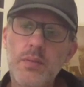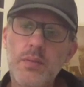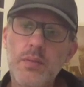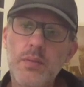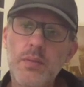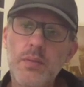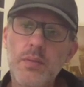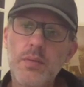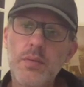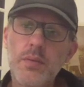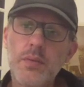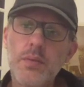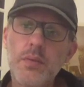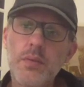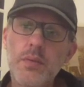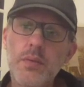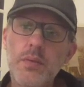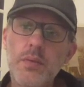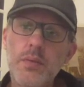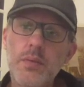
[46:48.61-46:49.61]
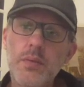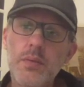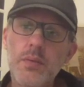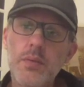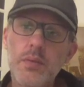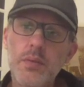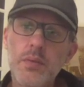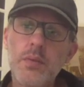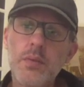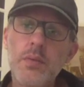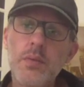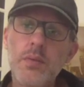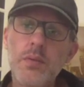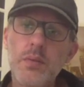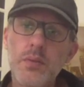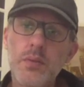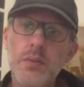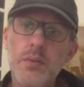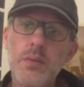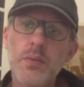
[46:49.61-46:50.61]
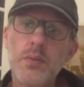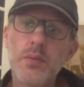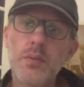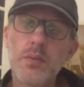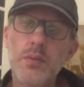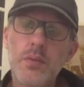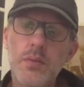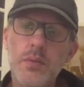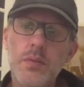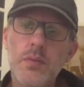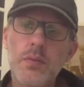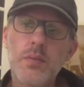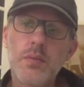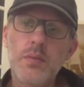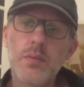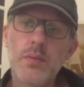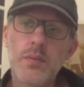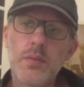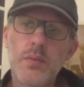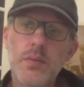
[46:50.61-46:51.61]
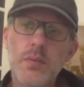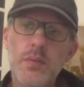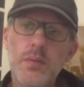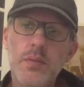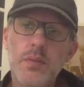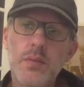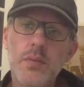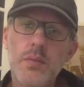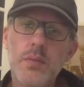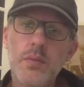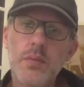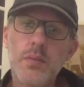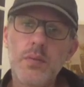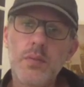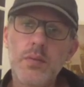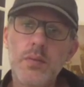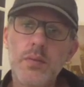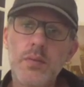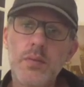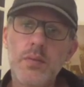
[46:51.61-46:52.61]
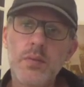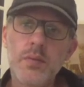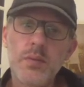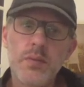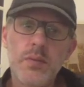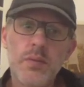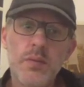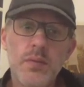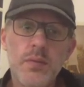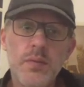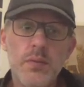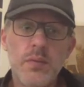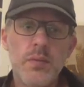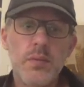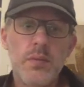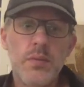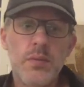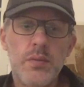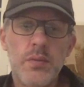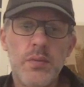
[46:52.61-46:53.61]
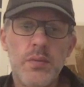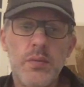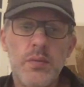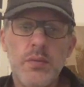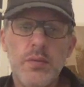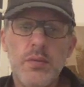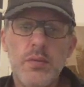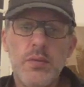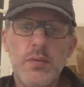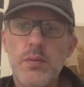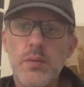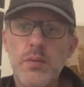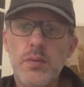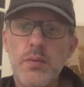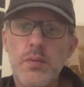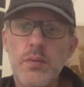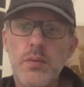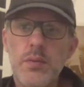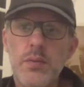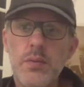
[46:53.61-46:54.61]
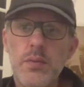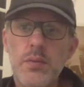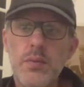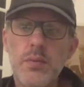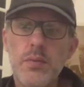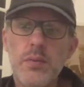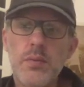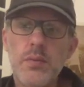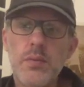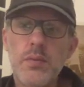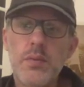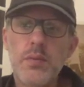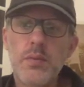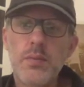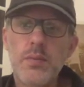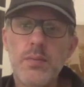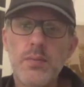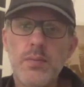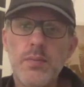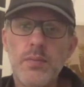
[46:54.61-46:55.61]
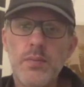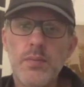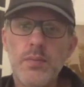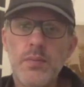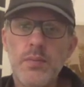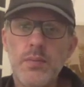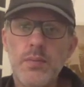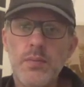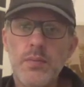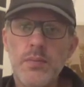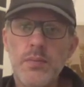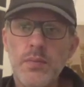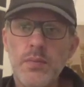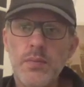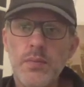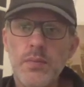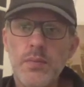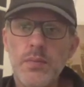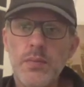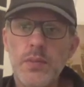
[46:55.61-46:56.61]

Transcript: This person isn't speaking.